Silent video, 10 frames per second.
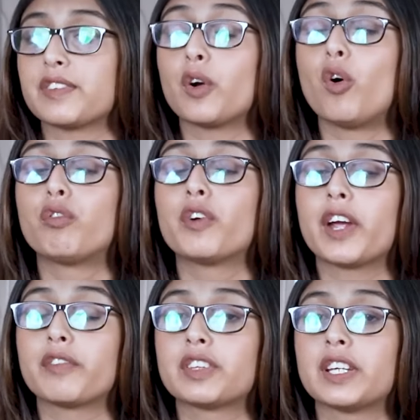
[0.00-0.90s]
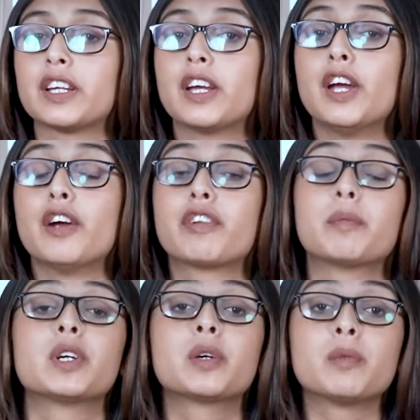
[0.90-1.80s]
They offer everything
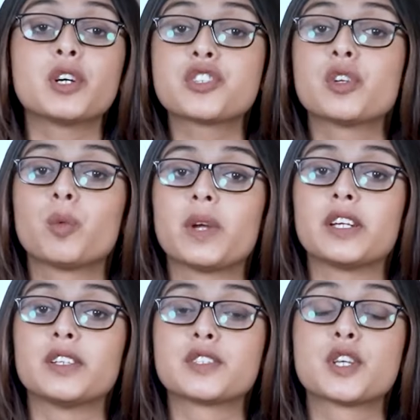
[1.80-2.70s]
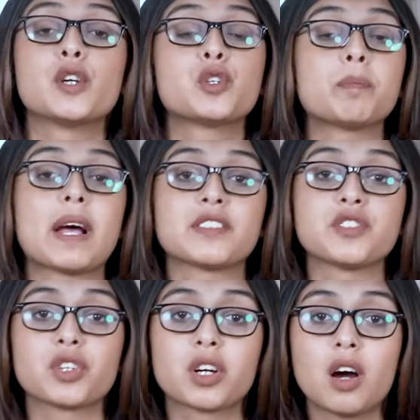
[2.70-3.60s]
from commercial vehicles to
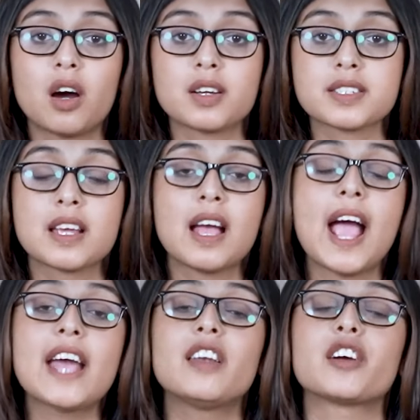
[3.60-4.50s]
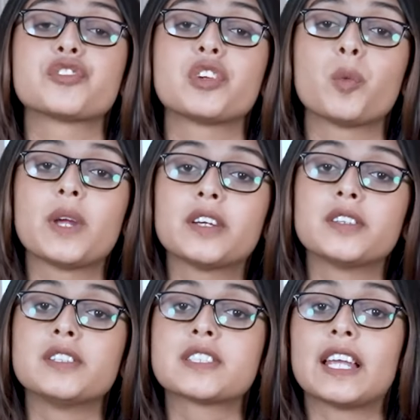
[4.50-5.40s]
passenger cars and luxury
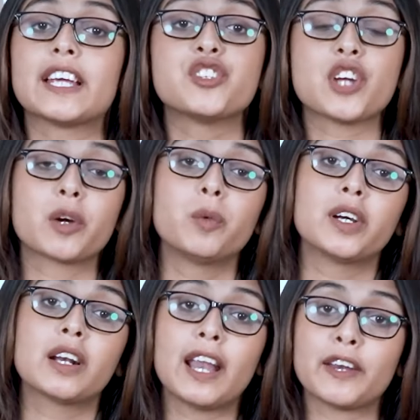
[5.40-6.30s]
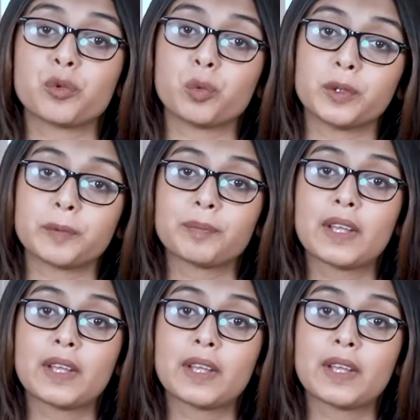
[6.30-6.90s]
vehicles like Jaguar Land Rover.